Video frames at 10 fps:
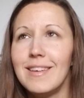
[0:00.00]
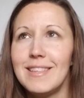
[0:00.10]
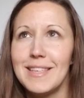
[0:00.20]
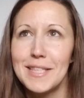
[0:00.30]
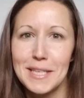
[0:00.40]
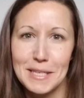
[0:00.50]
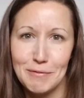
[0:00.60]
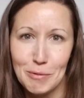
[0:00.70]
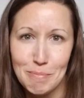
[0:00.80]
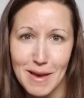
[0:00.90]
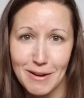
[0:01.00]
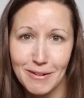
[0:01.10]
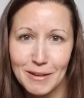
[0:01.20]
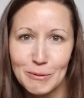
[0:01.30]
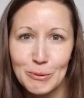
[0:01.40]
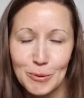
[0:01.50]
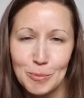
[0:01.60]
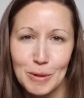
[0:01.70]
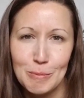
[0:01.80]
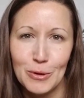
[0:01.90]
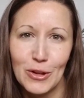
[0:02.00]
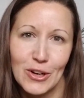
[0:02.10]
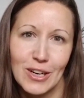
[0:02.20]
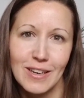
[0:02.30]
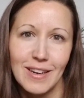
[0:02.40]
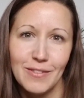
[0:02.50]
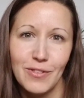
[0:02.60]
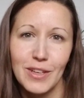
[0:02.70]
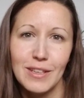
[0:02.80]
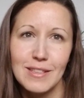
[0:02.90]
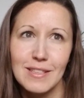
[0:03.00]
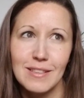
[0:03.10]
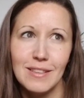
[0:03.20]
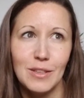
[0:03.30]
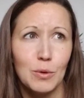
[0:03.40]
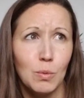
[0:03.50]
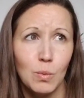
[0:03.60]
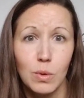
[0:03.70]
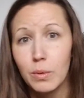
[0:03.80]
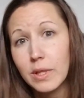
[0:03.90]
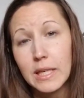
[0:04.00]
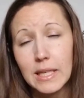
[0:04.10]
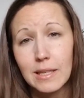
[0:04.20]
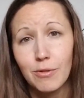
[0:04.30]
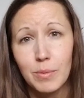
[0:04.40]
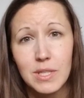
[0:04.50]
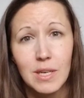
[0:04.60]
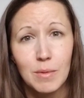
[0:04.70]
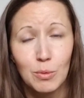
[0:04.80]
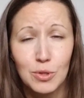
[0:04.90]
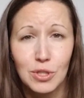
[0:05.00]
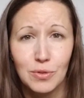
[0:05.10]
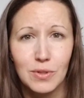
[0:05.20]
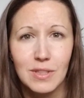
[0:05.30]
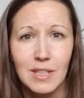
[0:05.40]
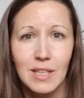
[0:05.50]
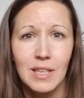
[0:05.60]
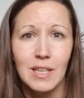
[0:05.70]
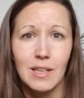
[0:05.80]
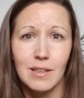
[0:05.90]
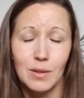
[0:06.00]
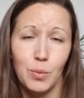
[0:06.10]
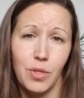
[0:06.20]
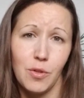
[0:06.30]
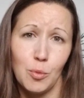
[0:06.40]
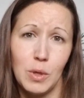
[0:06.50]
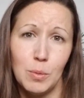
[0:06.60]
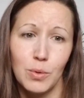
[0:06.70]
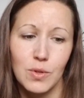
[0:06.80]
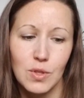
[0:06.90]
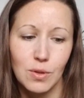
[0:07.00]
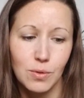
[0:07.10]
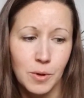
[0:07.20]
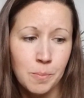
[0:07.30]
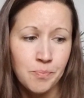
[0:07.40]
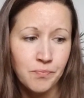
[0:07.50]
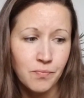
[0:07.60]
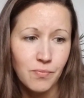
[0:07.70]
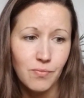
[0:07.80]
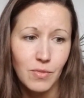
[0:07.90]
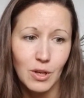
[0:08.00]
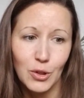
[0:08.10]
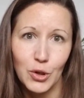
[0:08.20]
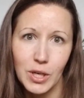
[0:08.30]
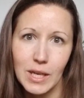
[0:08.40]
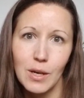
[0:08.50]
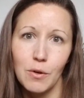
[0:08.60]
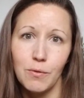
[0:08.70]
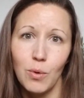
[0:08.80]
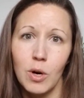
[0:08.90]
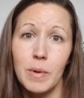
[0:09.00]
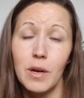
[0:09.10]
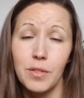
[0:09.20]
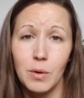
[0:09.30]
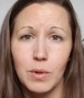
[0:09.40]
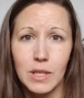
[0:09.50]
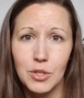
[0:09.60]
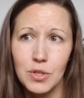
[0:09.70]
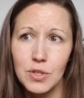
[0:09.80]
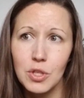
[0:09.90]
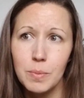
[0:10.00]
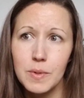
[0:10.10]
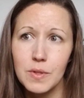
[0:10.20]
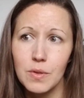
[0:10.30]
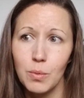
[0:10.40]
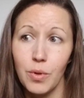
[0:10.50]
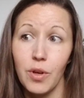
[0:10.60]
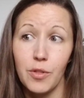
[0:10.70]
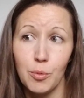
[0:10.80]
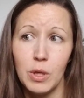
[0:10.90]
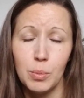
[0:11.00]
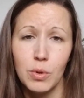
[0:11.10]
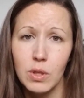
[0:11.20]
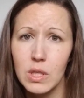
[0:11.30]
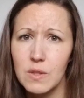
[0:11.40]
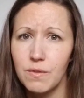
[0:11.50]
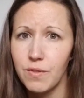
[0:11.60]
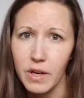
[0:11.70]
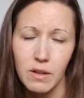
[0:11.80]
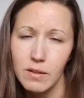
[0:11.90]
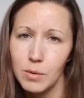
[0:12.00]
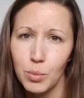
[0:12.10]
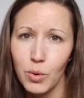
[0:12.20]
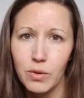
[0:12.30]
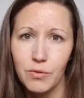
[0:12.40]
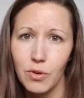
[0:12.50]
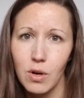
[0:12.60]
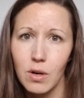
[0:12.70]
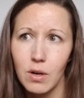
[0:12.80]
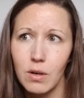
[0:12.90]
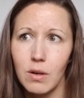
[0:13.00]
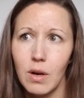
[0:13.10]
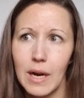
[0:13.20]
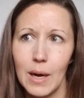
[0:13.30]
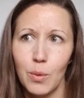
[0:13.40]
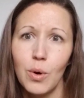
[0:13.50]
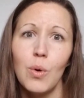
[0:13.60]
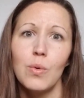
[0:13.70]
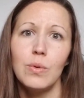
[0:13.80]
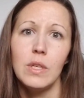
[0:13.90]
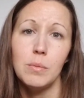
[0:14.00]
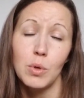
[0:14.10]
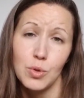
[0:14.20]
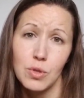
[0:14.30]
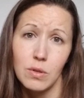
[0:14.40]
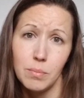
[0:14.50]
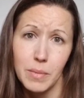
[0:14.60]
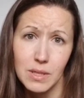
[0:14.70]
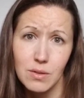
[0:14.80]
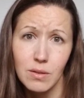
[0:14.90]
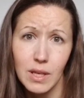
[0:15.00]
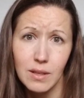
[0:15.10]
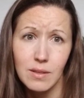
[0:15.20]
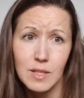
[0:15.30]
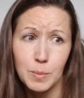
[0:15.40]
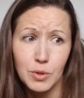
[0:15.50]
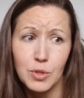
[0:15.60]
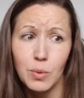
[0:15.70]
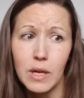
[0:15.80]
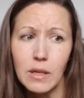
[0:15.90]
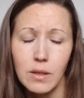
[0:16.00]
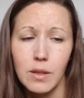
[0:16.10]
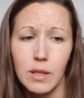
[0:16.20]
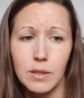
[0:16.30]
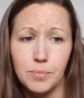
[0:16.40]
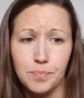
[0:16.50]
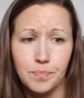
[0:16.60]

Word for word: it doesn't even matter how old people are. I find, you know, we're relating from the time that we're children uh, with other people. So learning how to form healthy relationships with other people is vitally important for our, own emotional, mental, and spiritual health. And